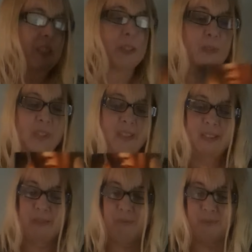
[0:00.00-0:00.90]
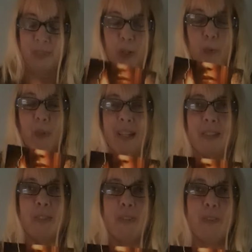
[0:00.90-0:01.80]
This was a one I
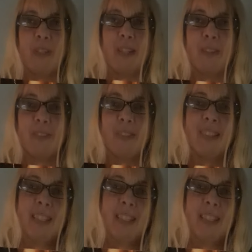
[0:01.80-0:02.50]
just threw together.